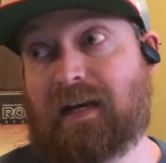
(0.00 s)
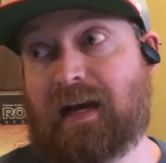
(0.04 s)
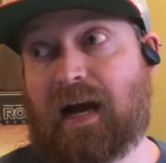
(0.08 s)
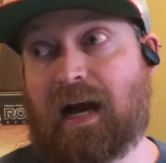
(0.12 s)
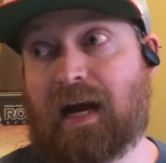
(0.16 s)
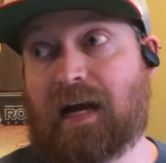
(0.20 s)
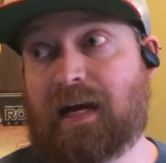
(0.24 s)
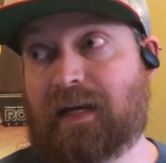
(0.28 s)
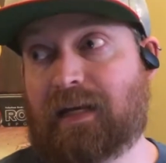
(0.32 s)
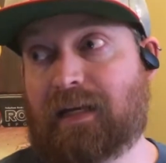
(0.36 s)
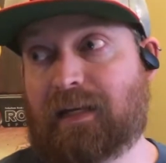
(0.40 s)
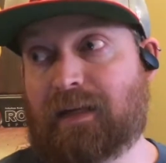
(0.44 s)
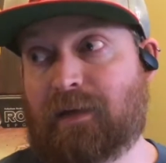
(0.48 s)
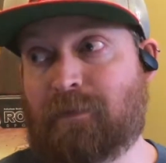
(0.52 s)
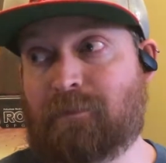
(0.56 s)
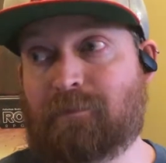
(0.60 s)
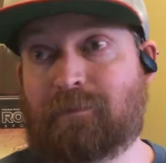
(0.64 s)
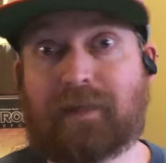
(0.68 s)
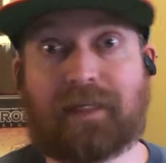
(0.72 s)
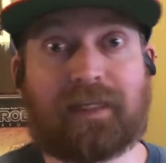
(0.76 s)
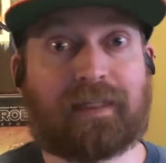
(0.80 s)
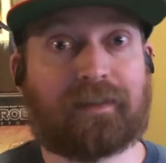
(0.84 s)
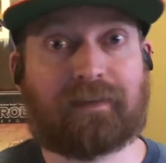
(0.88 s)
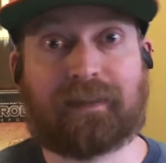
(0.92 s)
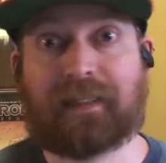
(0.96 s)
I
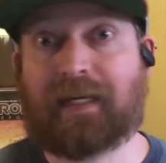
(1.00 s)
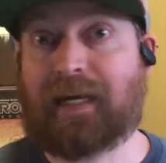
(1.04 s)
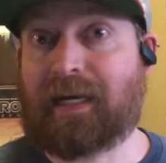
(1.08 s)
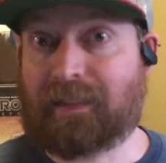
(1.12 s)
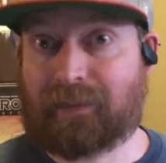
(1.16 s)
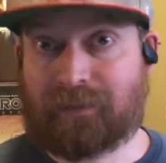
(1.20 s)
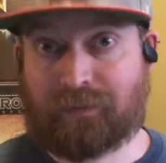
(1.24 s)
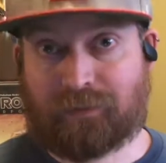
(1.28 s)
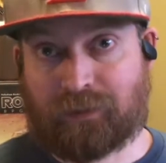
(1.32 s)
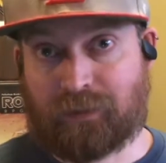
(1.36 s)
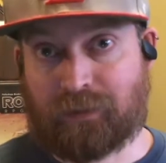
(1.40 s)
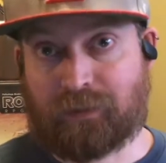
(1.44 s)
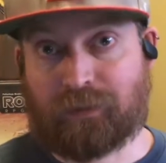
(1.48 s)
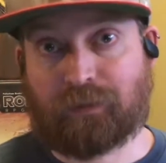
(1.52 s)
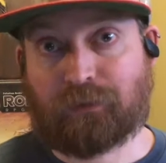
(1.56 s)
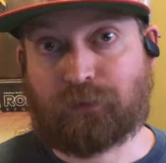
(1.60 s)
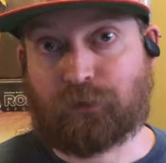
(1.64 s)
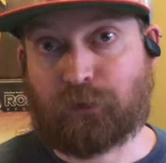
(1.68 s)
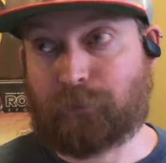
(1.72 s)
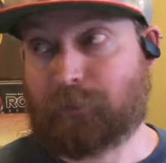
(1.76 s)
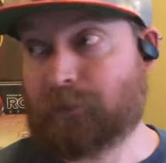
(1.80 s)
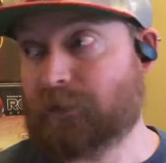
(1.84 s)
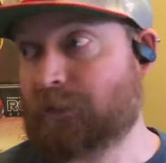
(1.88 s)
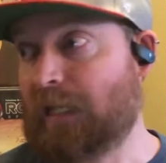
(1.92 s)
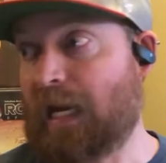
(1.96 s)
immediately had this
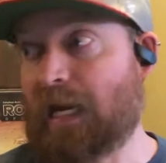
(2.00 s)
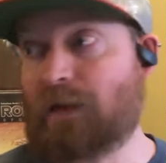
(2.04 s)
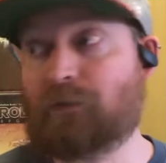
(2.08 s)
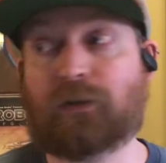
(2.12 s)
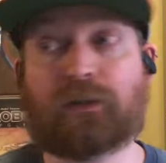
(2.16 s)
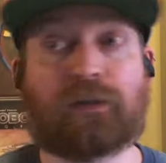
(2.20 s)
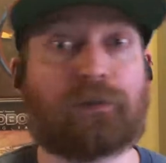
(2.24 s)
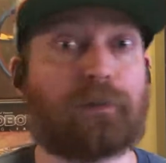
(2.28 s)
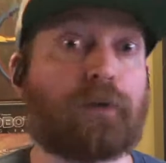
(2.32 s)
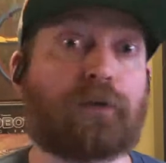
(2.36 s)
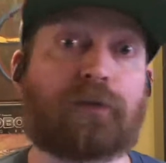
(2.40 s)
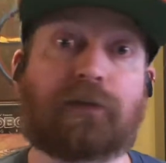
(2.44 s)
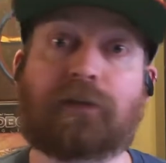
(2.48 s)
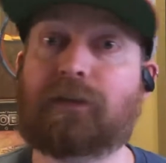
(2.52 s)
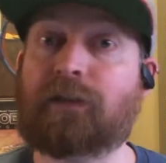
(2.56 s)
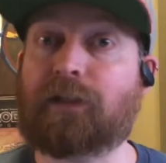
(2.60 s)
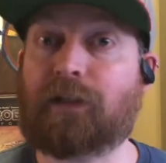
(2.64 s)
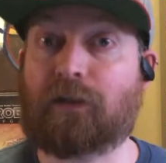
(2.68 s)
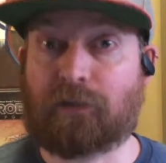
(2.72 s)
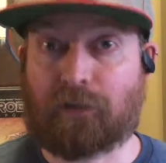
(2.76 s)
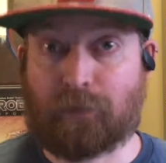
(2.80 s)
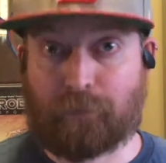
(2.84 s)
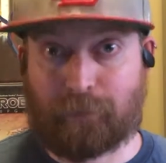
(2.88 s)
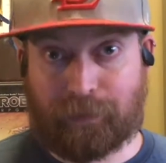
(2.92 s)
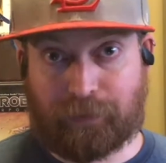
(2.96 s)
conundrum. This guy was supposed to sit
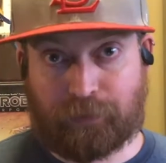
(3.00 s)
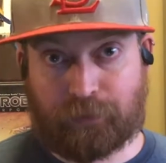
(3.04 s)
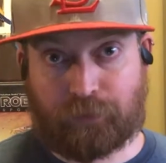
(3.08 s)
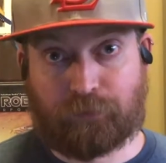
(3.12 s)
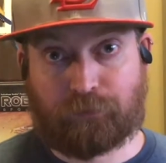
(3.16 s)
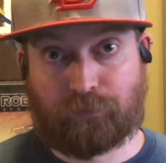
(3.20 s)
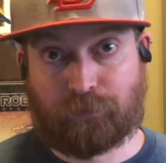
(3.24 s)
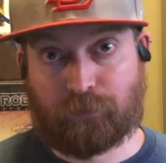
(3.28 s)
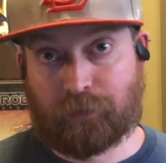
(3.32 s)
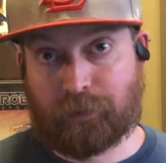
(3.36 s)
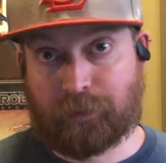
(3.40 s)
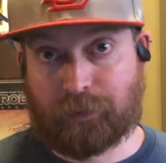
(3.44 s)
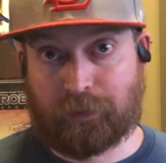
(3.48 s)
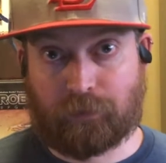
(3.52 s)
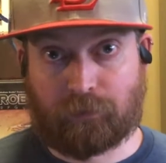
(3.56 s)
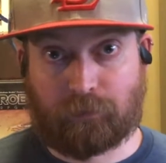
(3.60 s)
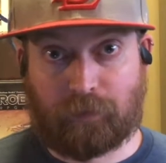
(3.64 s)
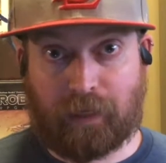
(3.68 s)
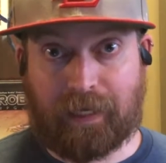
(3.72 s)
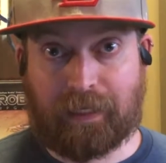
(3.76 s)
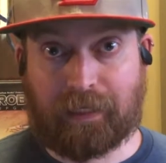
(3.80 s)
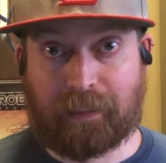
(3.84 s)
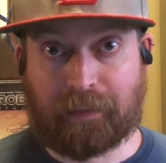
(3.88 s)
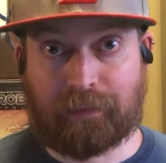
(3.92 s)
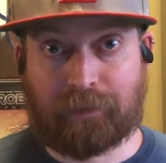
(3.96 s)
on the bench for a year,
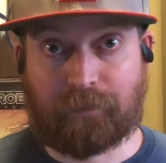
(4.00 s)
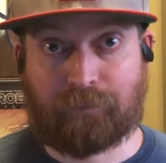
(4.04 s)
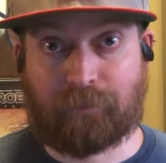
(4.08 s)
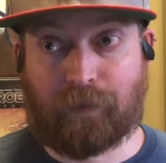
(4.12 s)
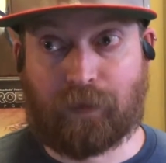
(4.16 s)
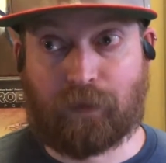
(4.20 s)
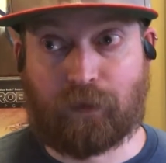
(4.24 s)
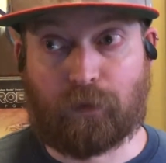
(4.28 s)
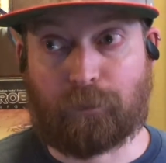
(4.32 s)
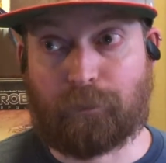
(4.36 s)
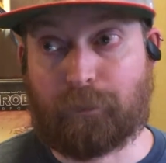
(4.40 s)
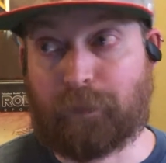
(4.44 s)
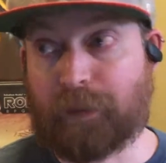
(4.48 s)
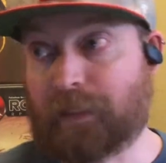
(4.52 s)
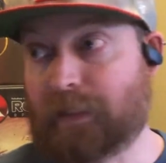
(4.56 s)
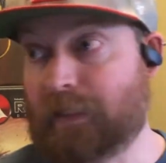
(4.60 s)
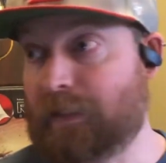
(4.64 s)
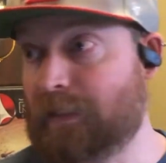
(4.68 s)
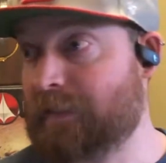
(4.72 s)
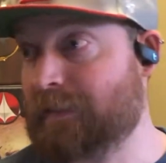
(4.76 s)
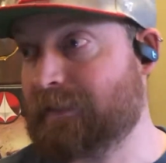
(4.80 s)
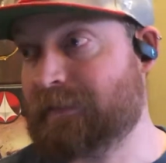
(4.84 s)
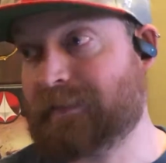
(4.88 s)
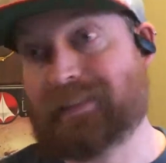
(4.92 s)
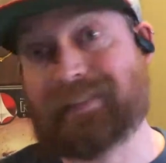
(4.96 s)
right, and develop, but
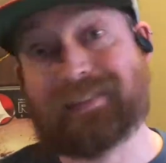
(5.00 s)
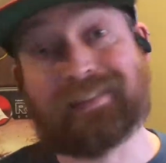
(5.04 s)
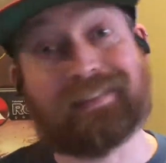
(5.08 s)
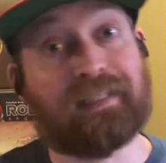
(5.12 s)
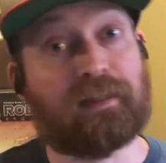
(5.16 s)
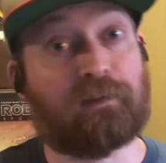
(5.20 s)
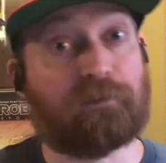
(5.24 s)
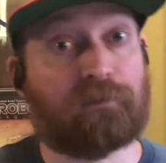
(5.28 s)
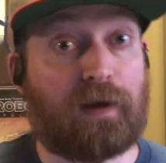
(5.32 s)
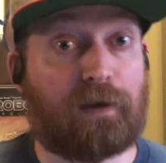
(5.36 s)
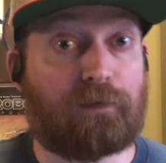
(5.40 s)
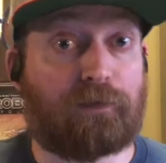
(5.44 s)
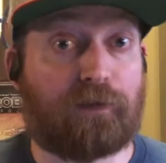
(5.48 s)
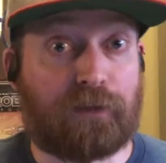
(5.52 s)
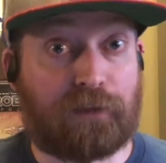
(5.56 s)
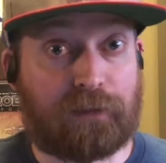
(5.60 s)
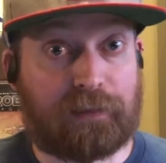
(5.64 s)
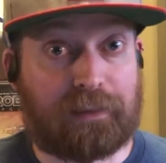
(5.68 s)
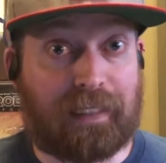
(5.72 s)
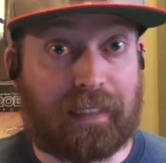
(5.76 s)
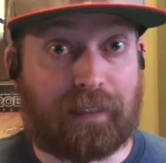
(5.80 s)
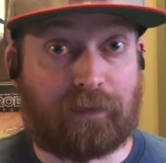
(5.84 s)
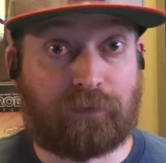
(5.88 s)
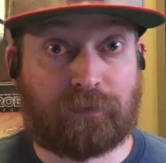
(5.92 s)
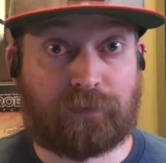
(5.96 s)
is he going to get 500
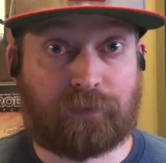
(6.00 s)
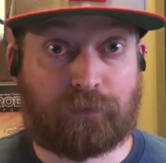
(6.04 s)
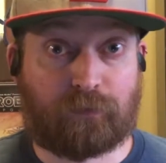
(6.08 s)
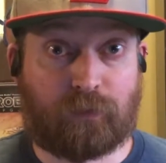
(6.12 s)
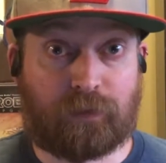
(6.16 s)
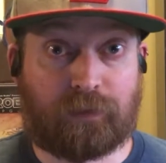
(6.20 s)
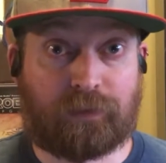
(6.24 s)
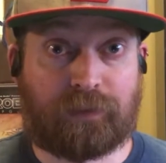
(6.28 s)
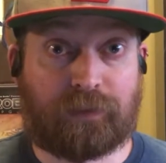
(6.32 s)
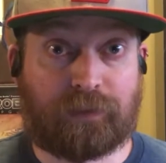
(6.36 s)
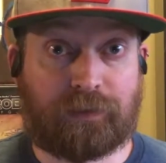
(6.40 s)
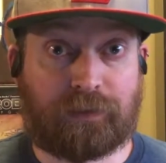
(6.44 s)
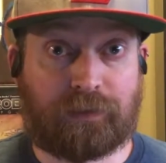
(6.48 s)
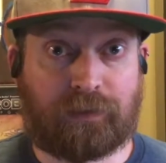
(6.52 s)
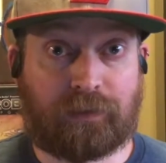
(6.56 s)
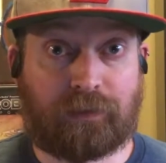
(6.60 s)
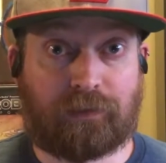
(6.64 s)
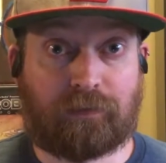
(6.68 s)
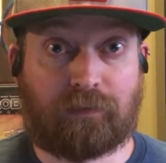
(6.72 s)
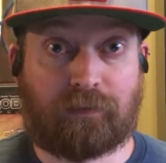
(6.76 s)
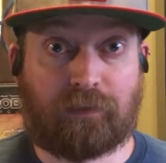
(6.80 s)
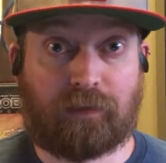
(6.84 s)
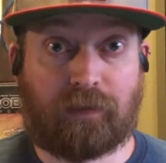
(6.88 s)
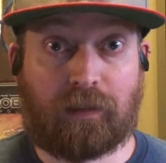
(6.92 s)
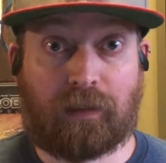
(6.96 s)
downs in one
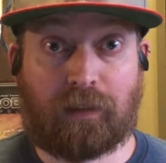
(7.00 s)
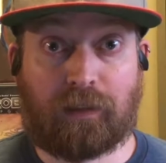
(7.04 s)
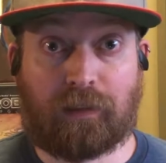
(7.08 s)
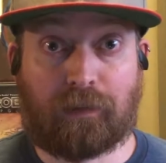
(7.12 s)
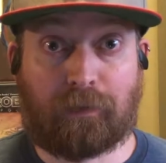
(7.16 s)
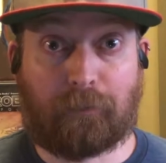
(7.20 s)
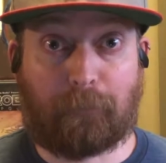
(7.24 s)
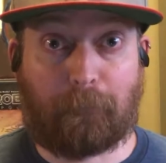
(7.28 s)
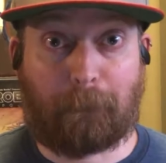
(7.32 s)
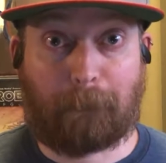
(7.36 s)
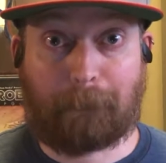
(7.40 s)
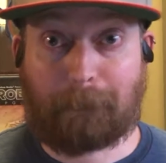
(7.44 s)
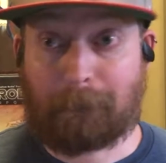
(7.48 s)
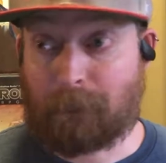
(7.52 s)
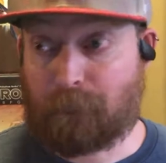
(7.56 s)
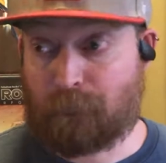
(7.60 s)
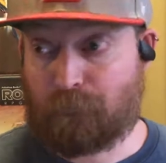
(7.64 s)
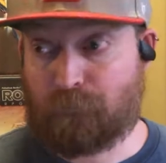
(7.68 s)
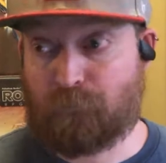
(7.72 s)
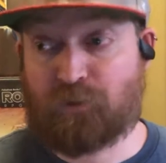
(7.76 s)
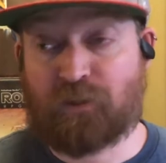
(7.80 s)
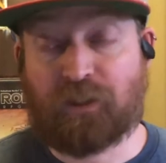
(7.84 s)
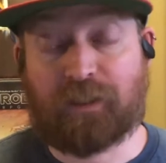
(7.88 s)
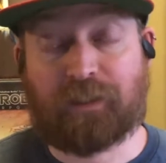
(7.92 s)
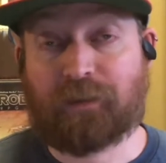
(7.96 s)
season
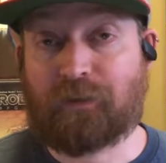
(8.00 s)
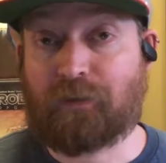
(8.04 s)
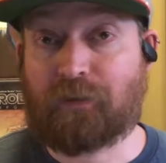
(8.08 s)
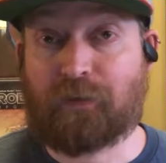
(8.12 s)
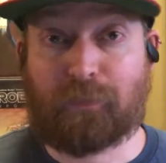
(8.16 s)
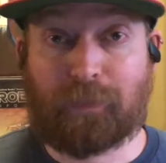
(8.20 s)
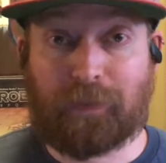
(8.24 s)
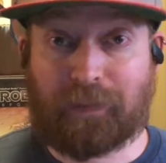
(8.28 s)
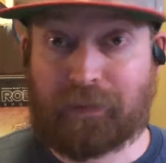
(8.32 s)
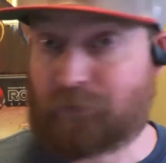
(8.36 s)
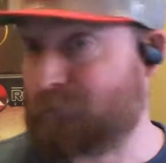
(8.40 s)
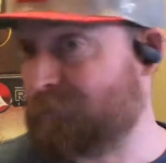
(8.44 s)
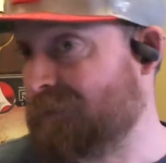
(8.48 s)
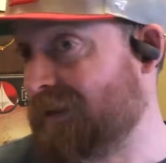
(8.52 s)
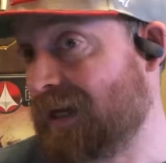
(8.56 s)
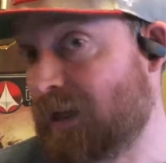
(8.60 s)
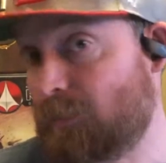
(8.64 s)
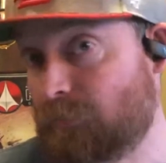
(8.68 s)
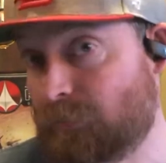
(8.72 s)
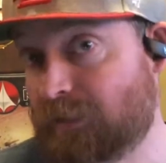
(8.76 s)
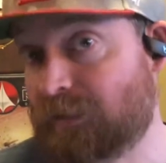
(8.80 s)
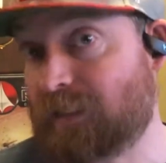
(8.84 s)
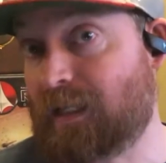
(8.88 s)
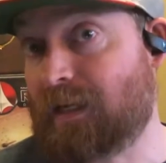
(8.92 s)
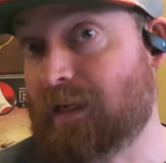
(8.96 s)
sitting on the bench?
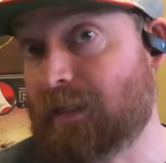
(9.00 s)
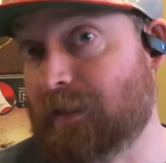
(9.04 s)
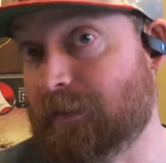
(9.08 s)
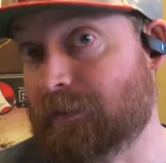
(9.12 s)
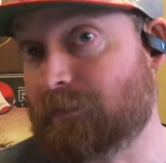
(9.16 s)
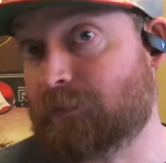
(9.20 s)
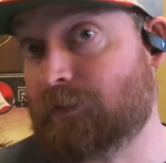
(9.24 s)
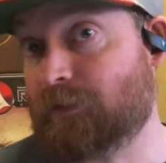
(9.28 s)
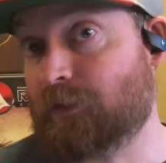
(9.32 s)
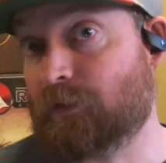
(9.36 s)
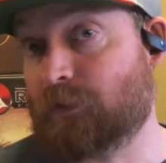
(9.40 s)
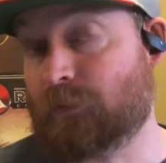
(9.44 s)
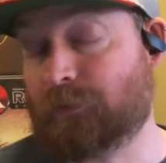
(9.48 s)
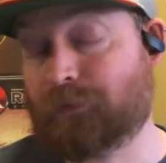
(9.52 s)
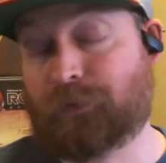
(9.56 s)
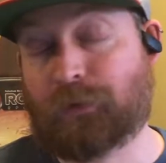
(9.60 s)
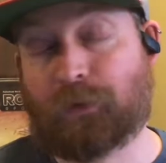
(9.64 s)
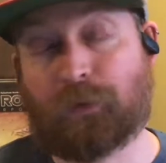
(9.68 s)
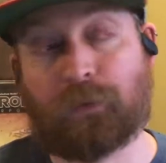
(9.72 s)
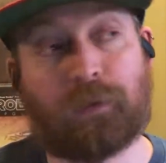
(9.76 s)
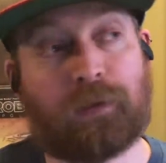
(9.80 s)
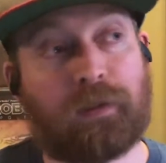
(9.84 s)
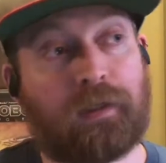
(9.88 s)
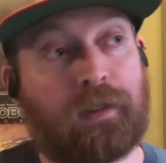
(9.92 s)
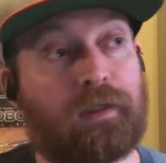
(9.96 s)
Probably not,
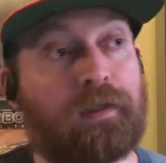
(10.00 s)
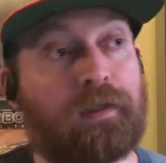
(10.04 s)
so